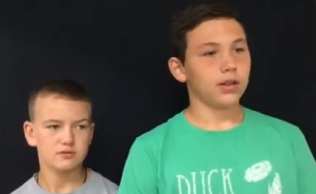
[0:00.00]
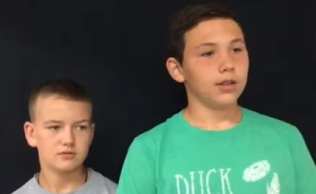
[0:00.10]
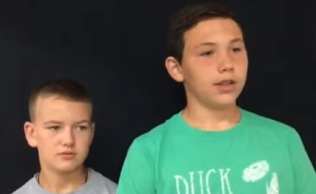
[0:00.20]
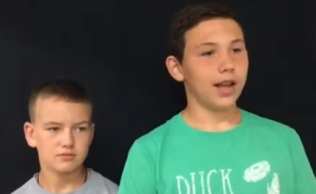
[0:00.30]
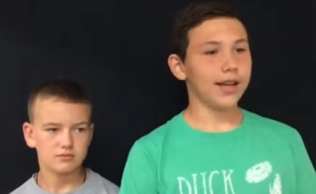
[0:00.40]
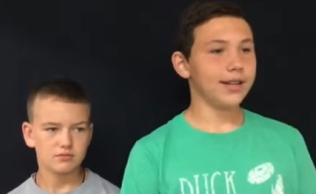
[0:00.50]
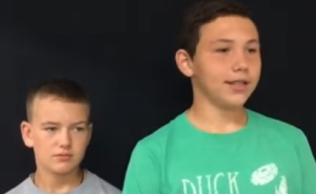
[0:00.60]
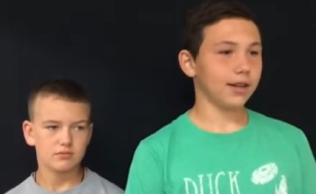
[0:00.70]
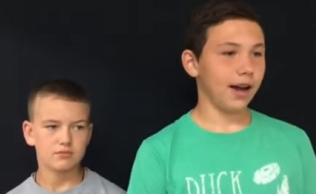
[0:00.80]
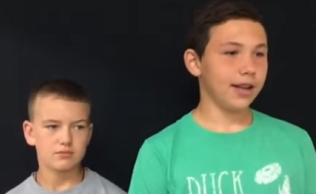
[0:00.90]
Speaker 1: Today
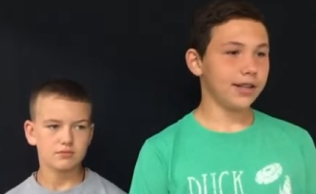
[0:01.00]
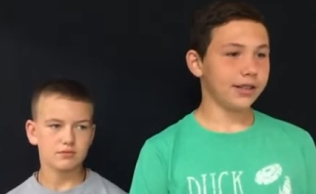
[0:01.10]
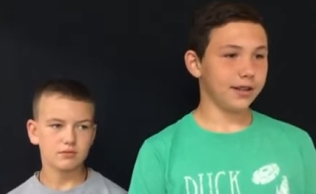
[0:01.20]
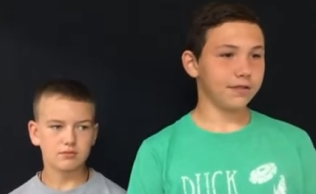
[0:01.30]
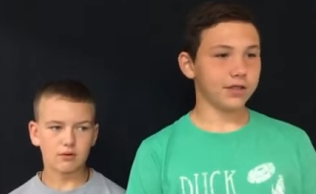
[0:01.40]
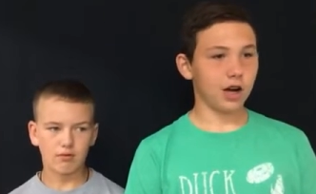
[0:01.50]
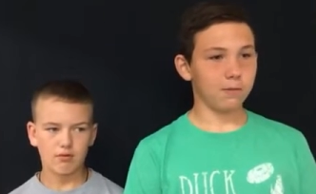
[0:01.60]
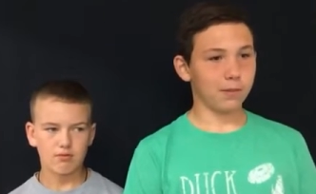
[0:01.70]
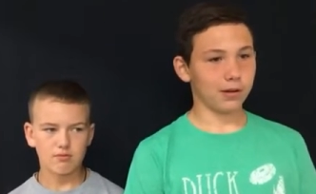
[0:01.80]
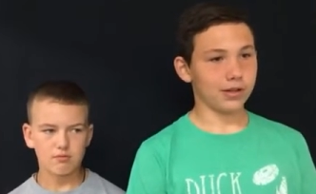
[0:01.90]
is the Lady Chiefs
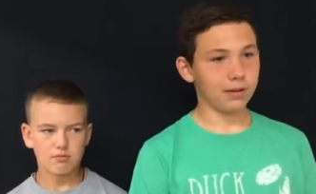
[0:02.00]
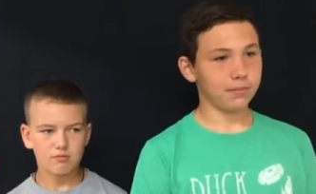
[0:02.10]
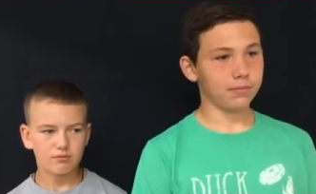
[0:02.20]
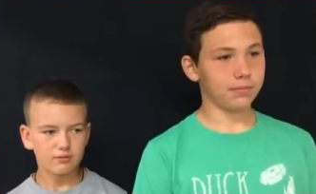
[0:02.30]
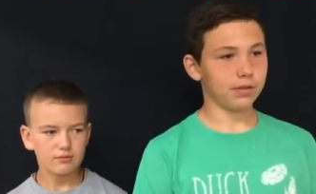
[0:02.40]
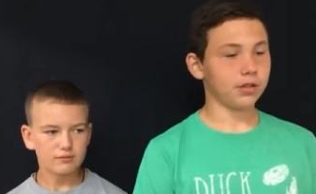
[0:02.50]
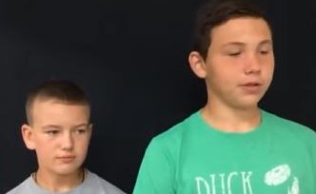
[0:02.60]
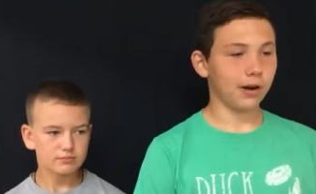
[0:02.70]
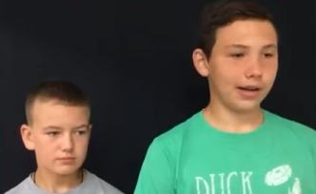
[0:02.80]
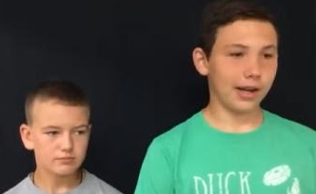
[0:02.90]
softball team
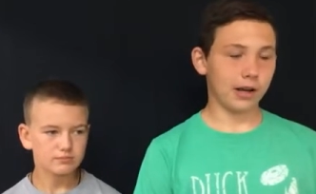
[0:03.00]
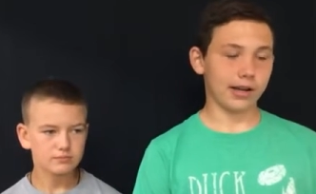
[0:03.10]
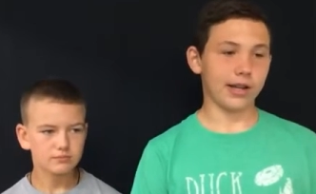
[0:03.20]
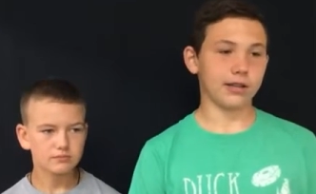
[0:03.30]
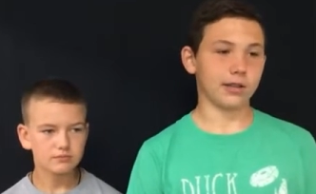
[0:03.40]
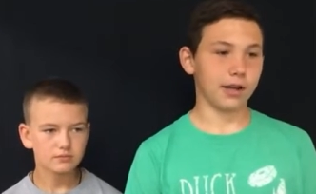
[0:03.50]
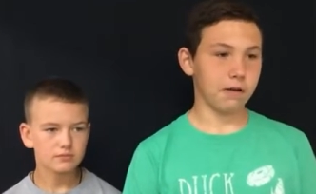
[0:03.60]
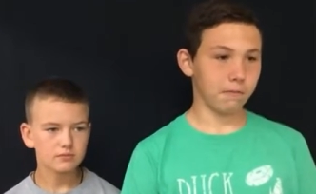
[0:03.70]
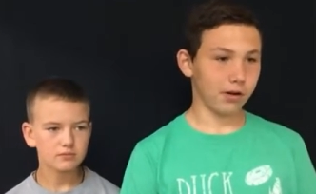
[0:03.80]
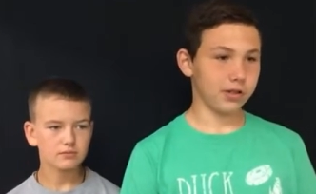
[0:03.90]
strikeout cancer
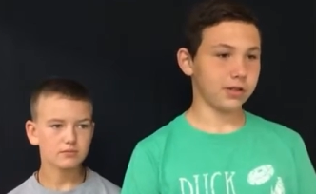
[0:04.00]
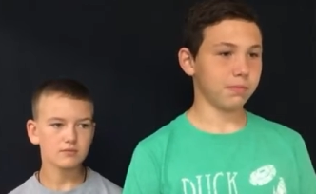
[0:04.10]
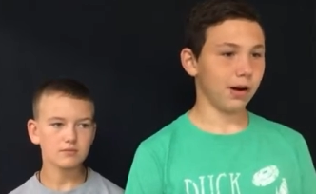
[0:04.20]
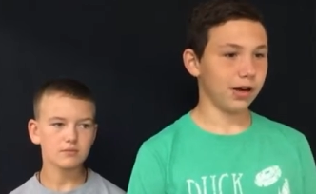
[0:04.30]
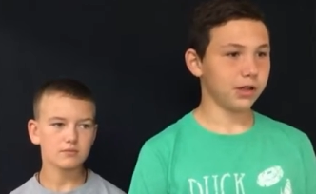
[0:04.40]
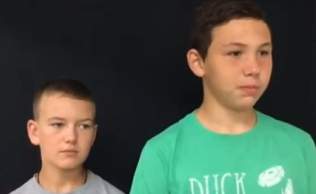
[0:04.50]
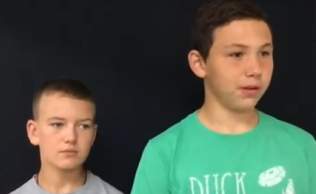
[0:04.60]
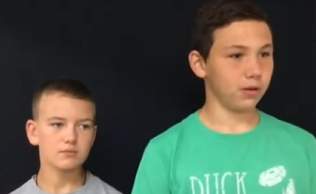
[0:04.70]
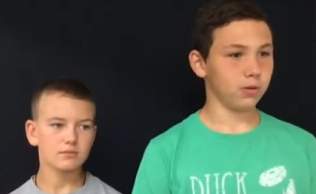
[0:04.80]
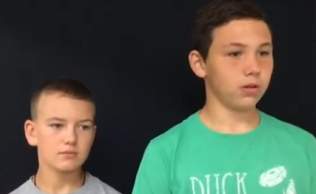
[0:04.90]
game versus Burns
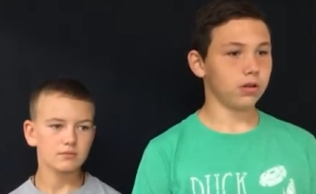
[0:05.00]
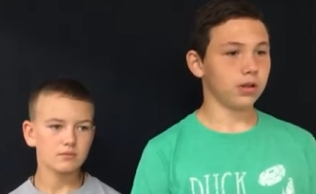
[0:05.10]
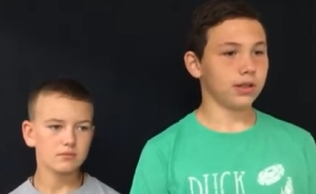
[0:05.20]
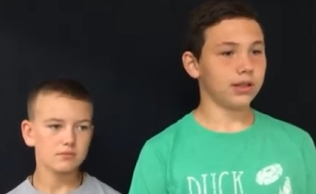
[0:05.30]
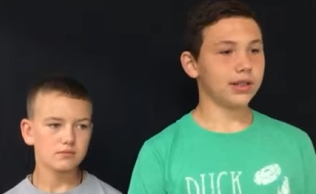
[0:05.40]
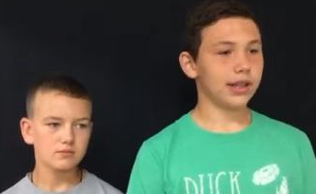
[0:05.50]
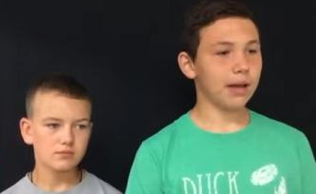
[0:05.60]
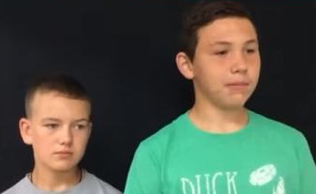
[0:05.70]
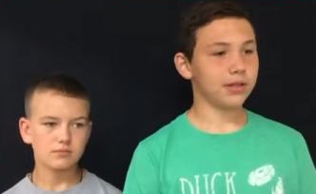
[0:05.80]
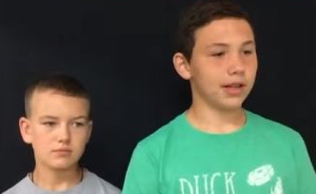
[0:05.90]
Middle. This
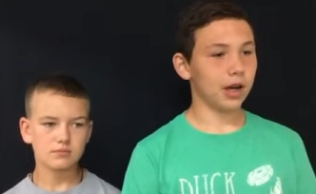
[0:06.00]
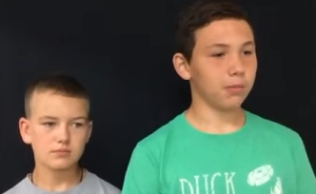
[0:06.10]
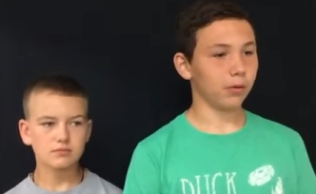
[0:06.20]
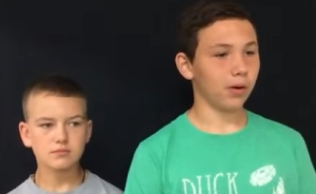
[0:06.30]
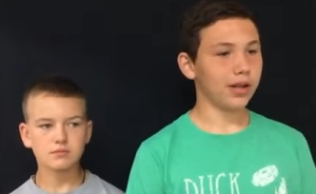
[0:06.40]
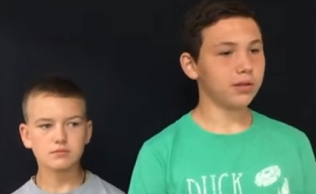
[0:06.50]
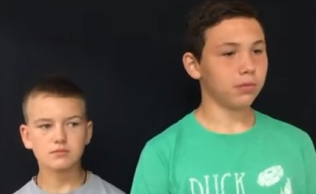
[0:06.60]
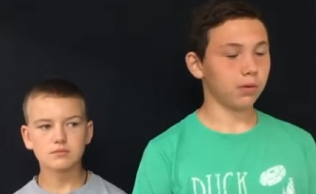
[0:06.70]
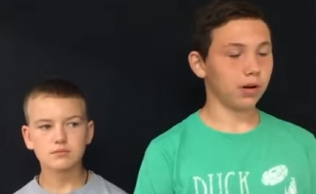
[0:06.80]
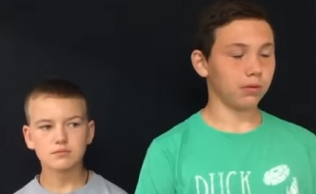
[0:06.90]
game is to help raise
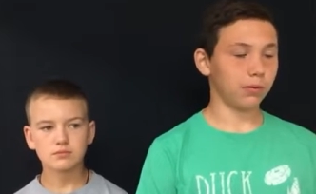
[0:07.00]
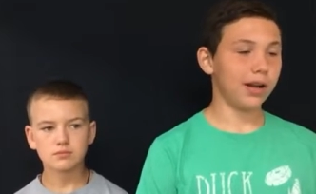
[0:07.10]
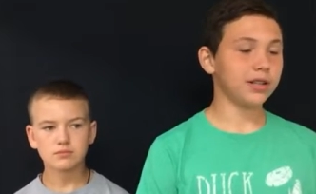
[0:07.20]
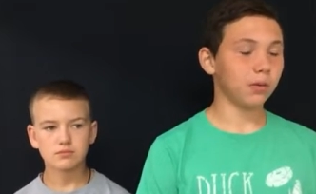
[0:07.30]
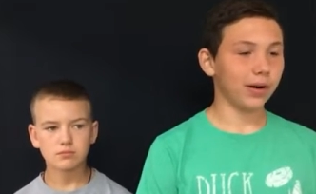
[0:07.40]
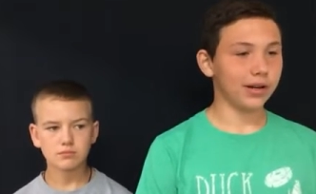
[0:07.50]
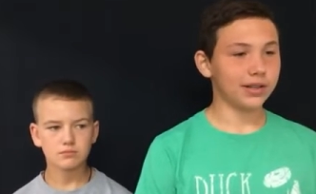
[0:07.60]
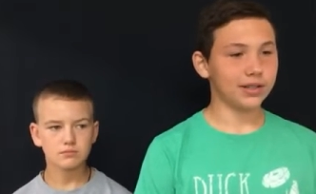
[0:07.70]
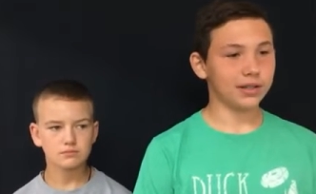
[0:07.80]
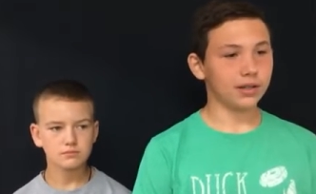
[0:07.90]
raise
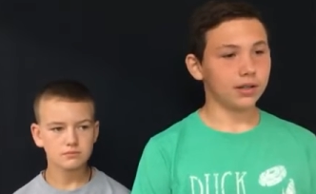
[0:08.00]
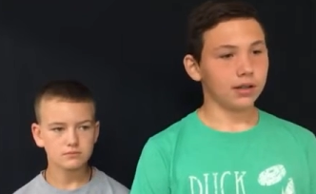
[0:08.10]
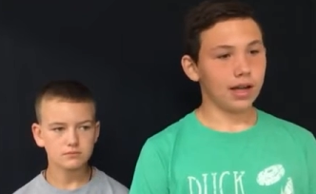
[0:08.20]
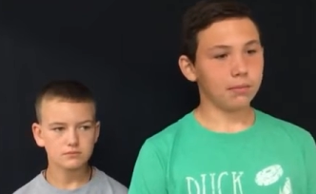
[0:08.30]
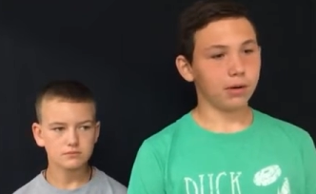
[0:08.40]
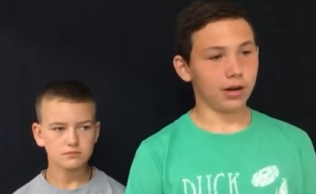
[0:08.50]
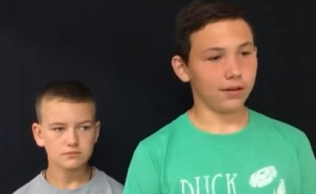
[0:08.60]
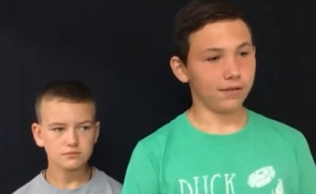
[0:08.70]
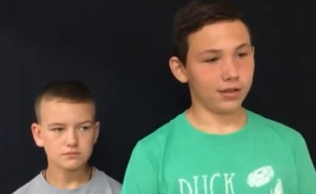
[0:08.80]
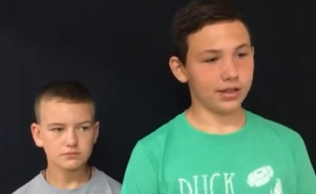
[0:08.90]
awareness and
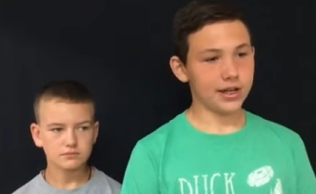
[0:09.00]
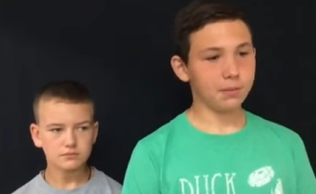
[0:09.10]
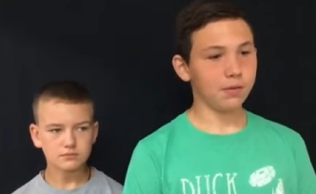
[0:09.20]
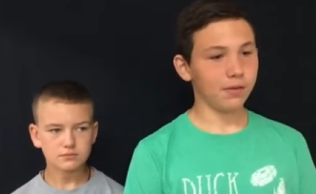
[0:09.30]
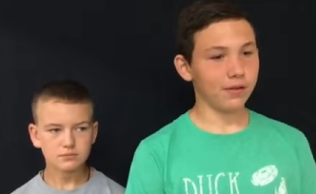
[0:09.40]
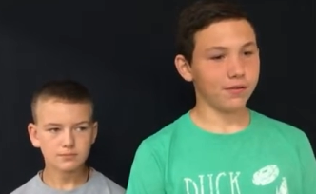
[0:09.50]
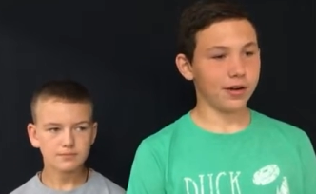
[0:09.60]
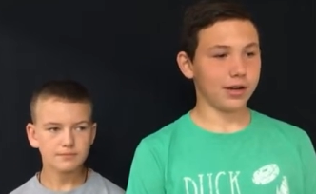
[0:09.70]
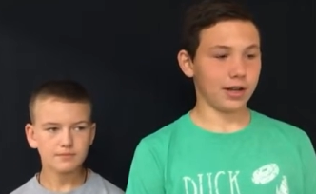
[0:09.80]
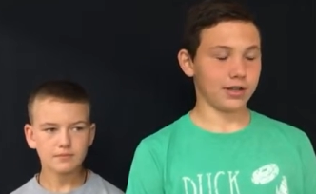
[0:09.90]
money for the Jimmy V
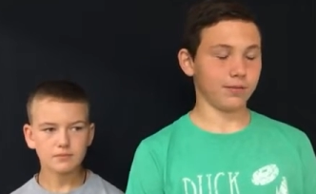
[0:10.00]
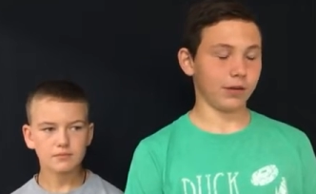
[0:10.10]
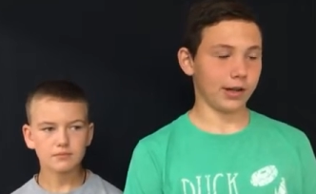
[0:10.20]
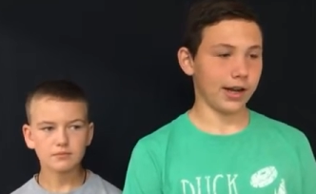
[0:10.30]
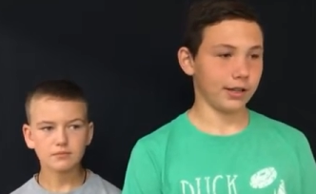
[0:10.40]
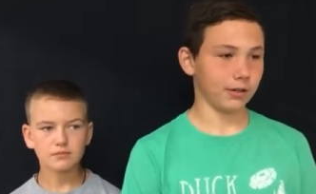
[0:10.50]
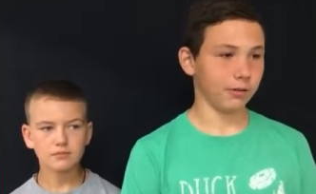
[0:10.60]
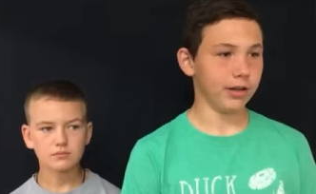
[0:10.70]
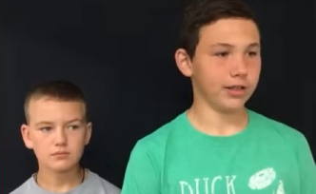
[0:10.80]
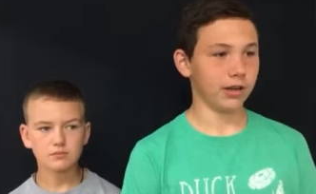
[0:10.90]
Foundation for Cancer
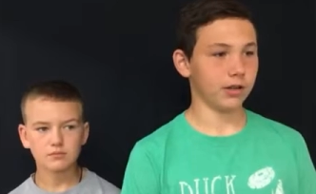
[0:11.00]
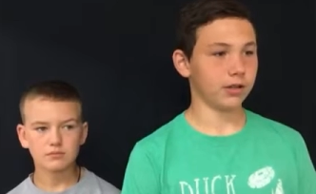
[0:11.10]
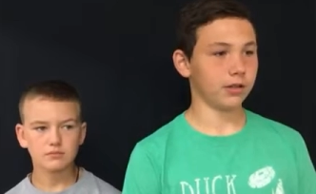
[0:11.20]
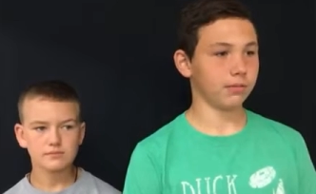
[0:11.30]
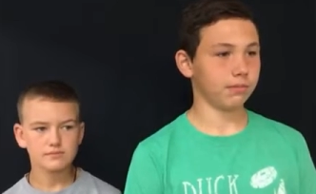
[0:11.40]
Research.